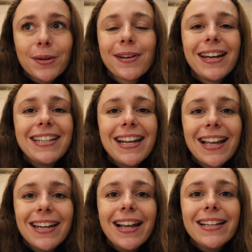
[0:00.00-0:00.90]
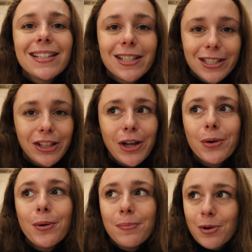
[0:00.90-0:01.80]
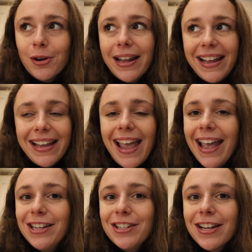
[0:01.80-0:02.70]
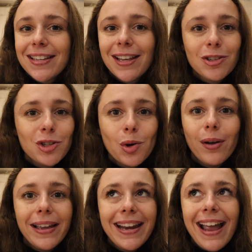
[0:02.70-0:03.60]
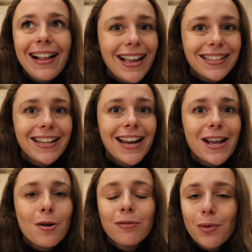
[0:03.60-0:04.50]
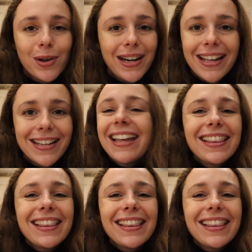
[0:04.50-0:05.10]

We're gonna take a nice slow morning and just enjoy El Ateneo for what it is.